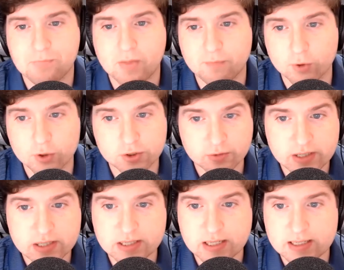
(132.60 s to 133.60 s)
Verse 3
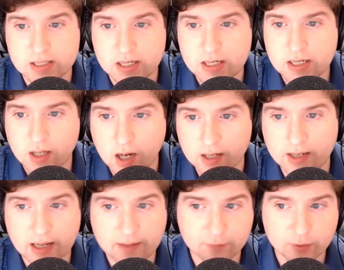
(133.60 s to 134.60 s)
says, God
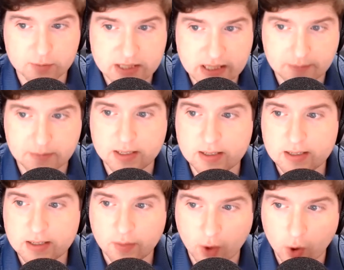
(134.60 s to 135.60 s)
came from Teman,
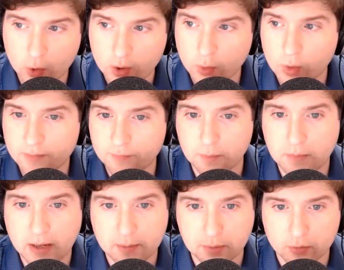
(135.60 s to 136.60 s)
the Holy One from
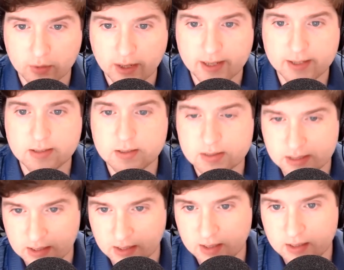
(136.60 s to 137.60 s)
Mount Paran,
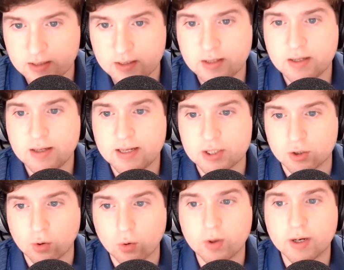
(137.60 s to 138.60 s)
Selah. His
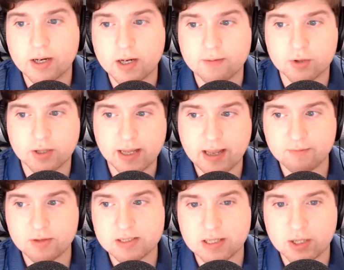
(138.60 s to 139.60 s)
glory covered the
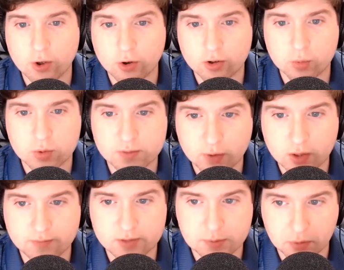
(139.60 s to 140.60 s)
heavens and the earth was full
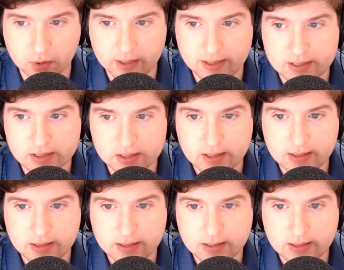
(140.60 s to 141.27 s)
of his praise.